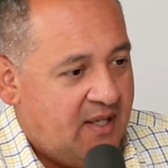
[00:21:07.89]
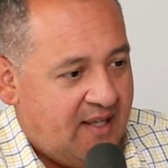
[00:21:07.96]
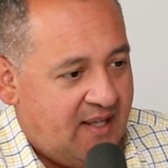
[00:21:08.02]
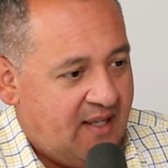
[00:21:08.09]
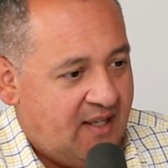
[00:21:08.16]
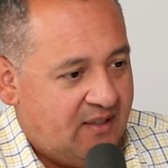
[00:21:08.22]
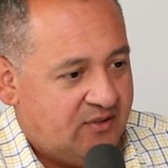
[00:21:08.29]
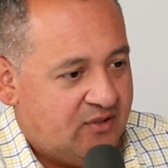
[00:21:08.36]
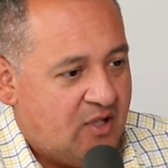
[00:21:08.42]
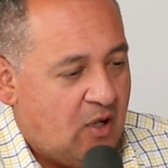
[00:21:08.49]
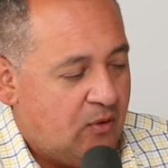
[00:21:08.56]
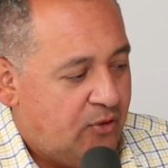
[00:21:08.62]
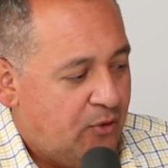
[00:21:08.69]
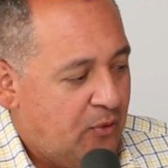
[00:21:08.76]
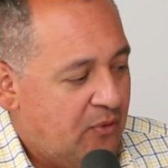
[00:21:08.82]
is
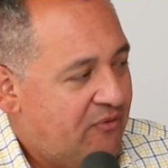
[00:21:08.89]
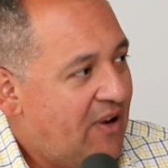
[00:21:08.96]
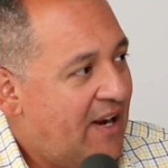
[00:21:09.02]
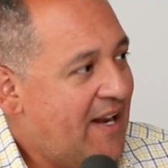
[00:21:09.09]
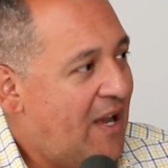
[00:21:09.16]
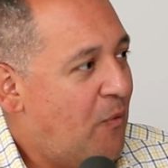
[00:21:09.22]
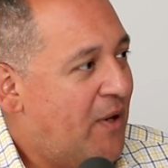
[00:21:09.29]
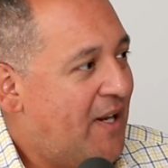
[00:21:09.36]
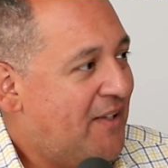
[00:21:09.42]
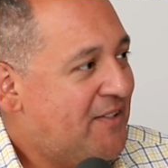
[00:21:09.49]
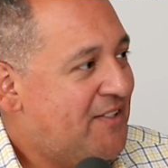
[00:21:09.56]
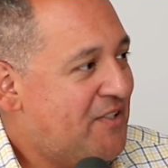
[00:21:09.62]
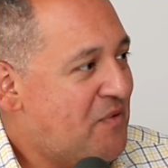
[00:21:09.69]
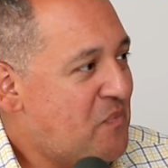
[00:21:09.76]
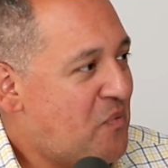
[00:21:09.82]
go through and find out what
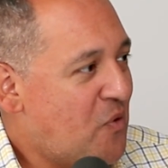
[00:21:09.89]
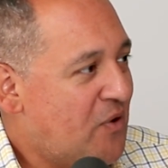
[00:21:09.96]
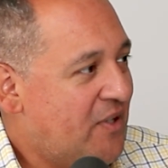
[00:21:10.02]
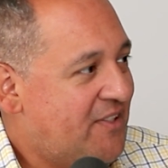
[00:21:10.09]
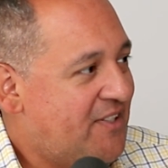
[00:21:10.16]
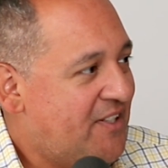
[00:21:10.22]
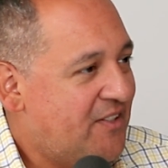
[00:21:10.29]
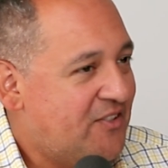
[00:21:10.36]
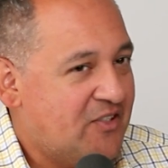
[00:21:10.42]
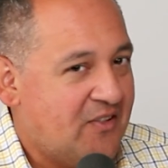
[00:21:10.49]
else is important to you,